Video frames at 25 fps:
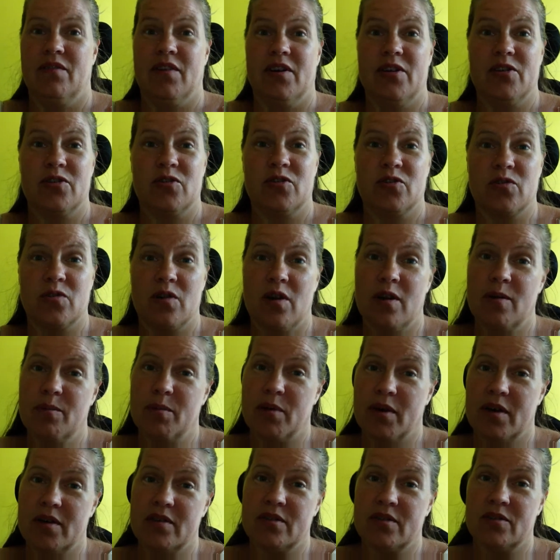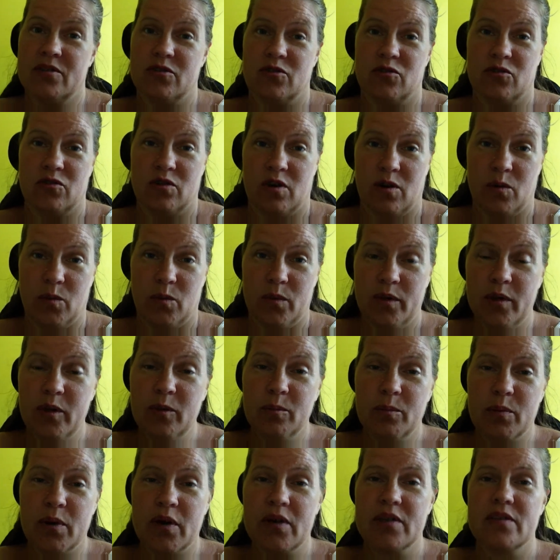very strong person, strong-willed
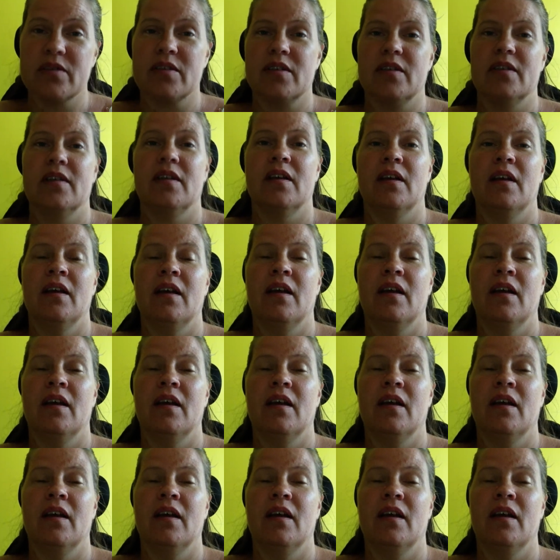person,